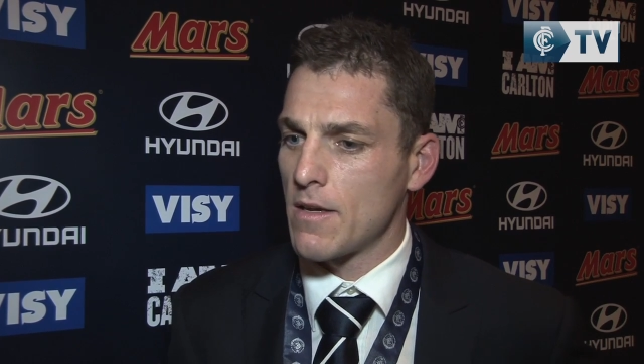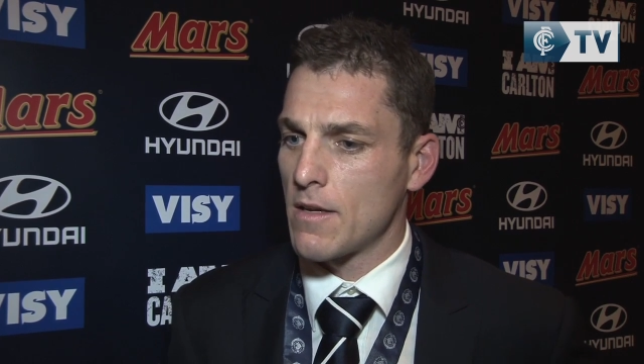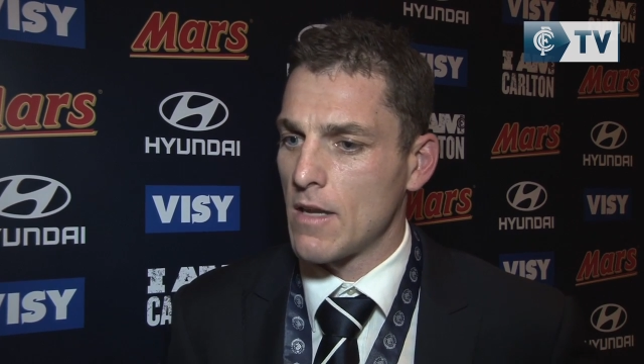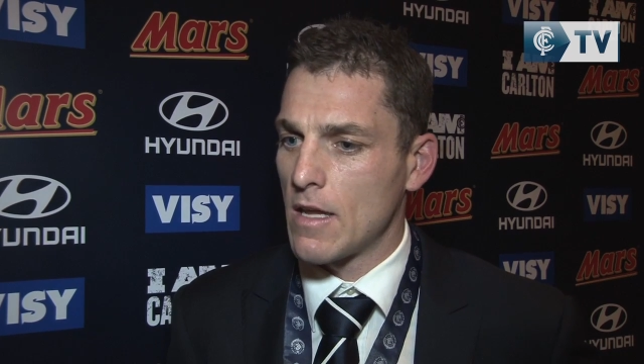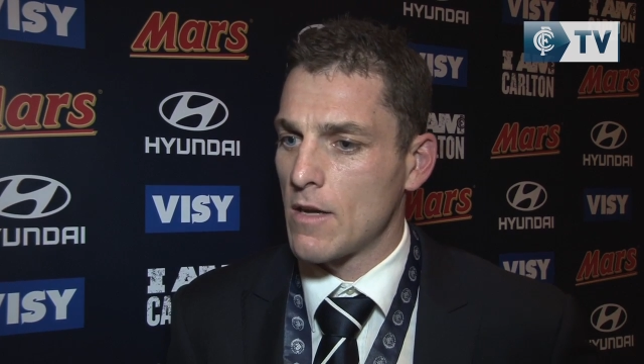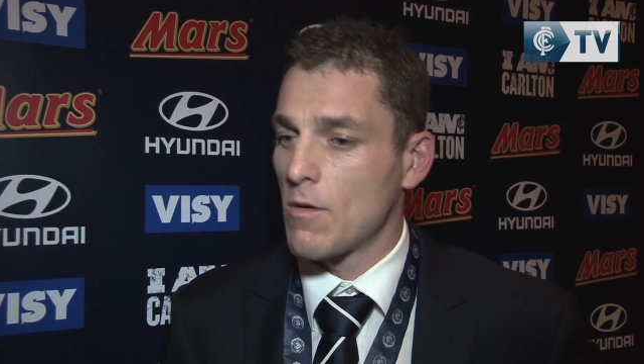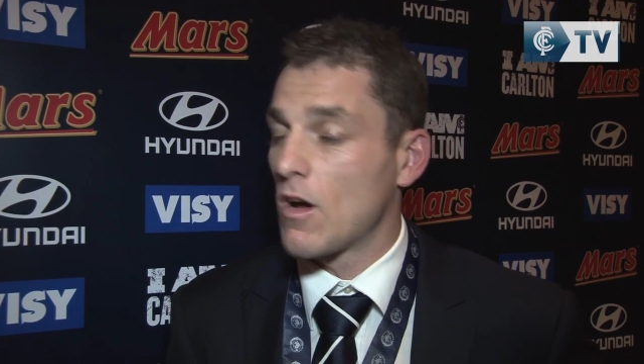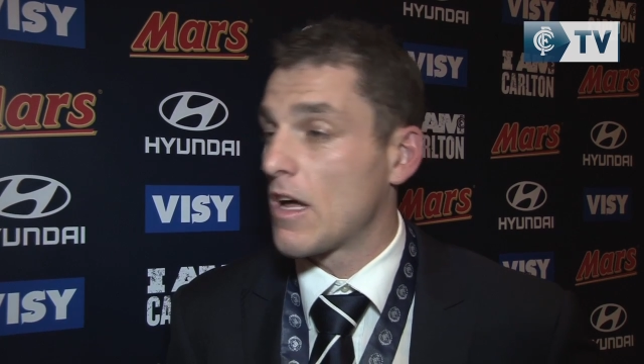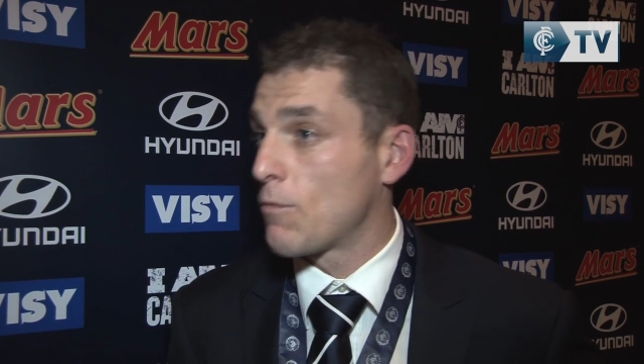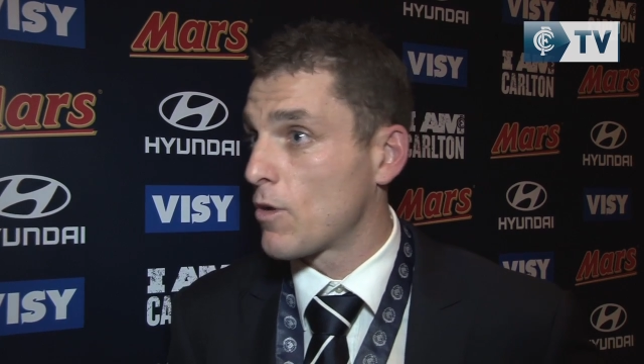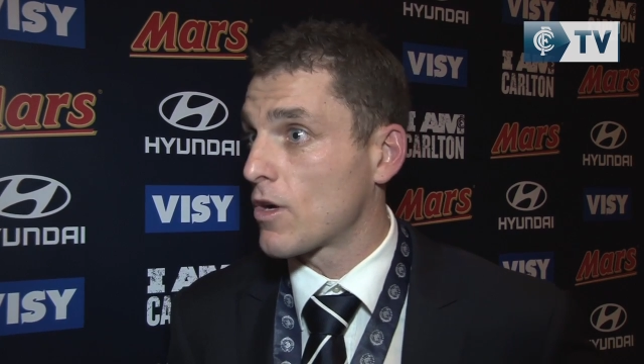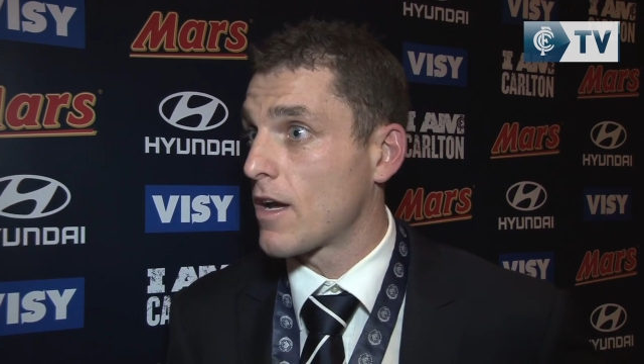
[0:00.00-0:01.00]
And, and,
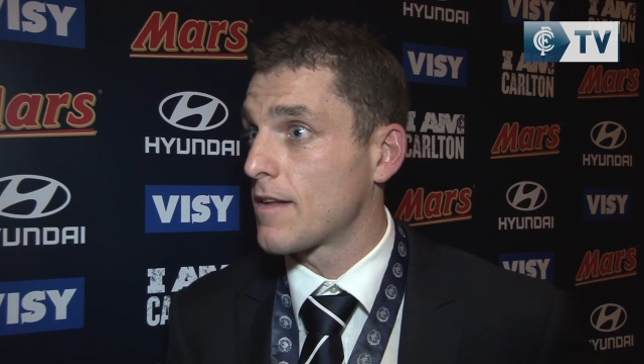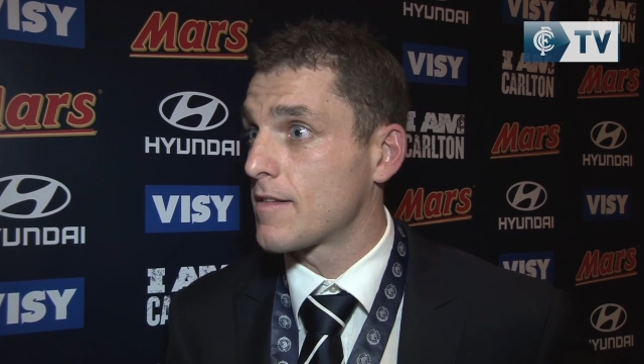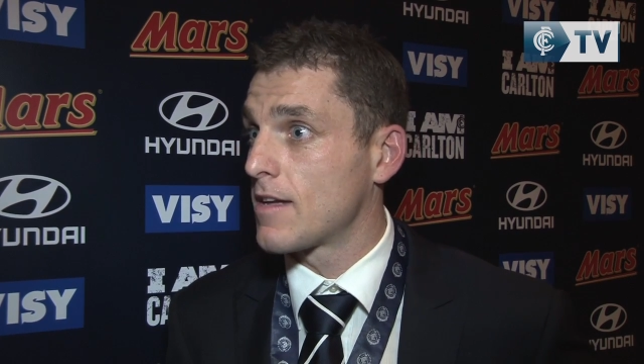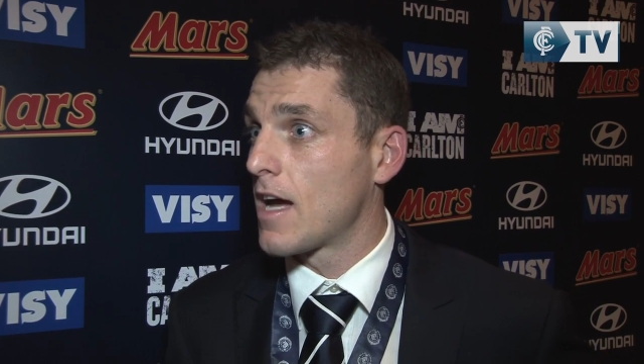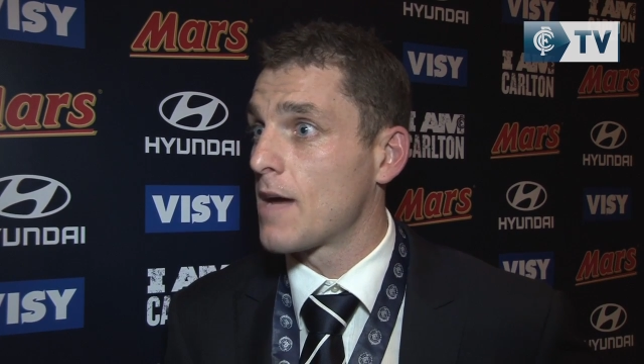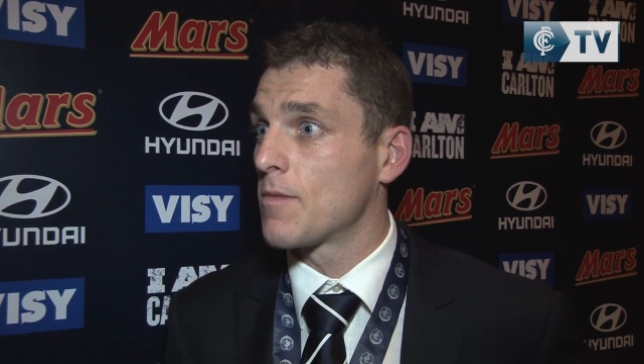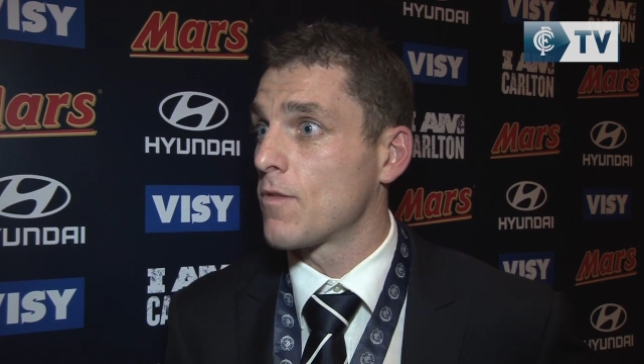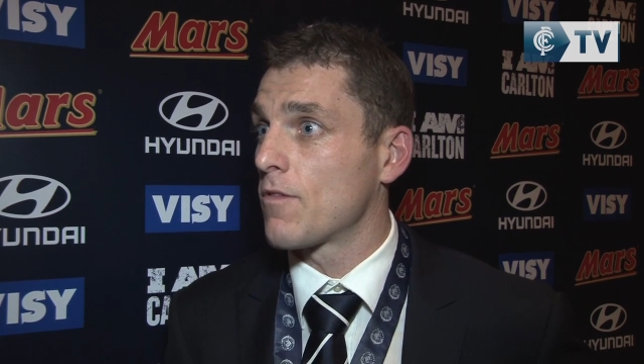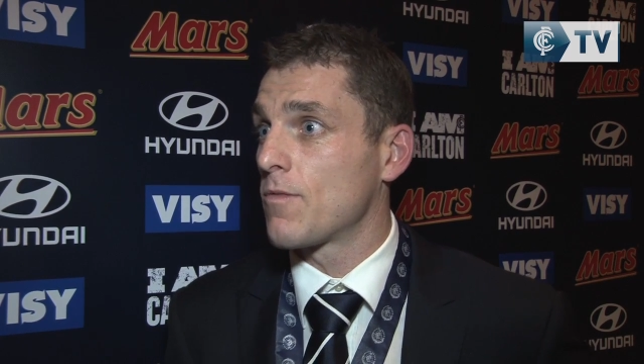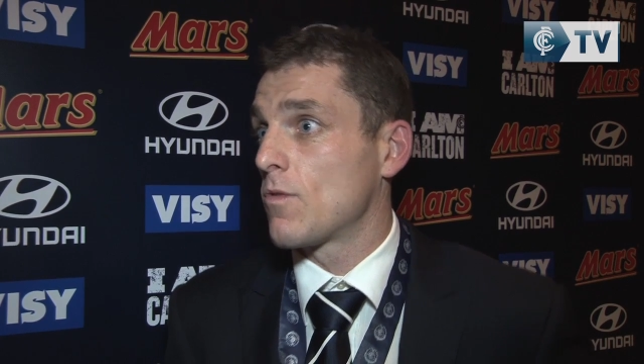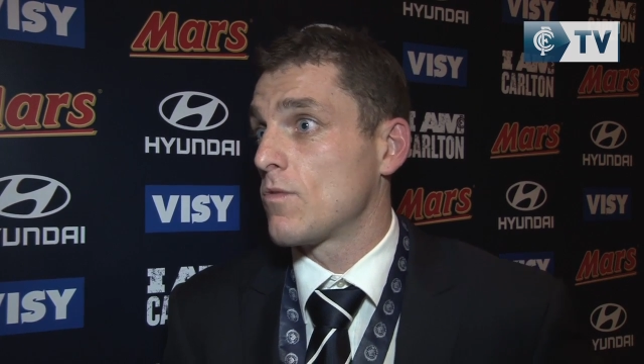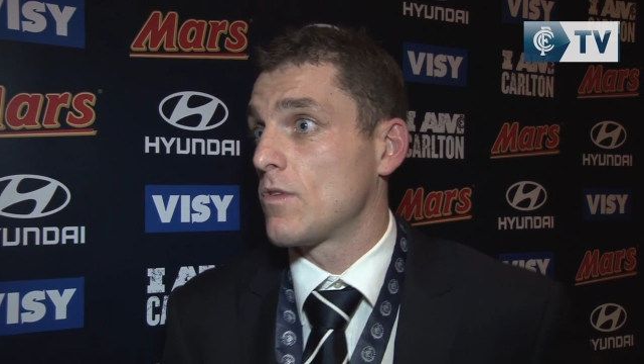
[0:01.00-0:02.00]
and when I go out to game, I've,